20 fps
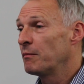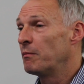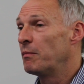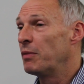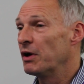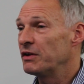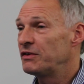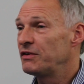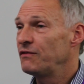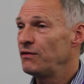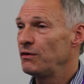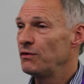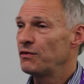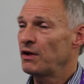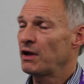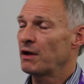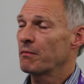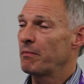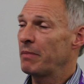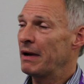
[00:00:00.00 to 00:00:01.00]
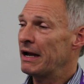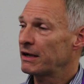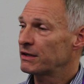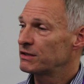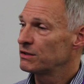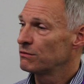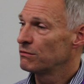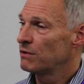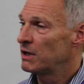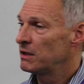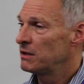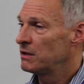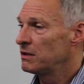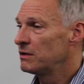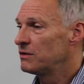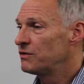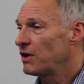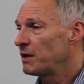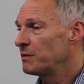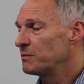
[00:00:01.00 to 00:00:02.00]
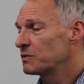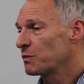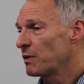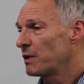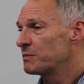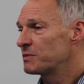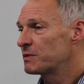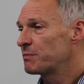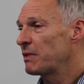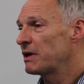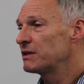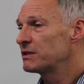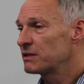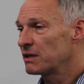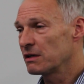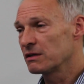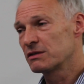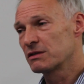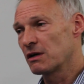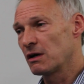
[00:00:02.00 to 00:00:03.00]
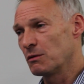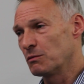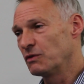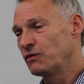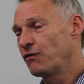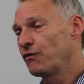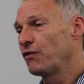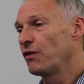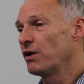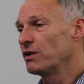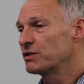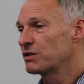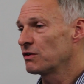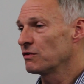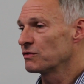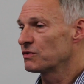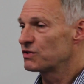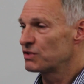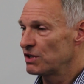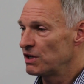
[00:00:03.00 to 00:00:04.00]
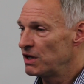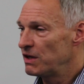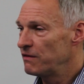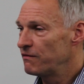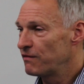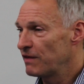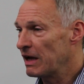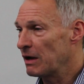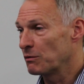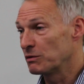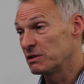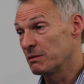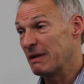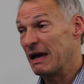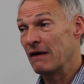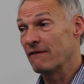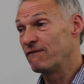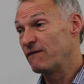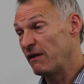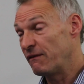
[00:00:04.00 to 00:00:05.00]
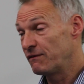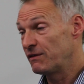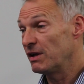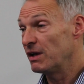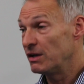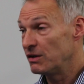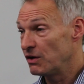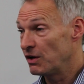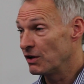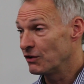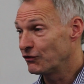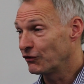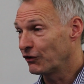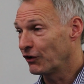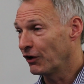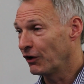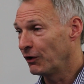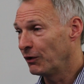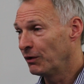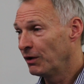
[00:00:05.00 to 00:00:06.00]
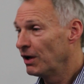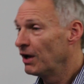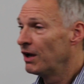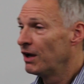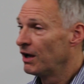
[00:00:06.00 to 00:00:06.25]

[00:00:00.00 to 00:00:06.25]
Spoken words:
But if you think back to when James Webb Space Telescope was first conceived, that was about 15 years ago.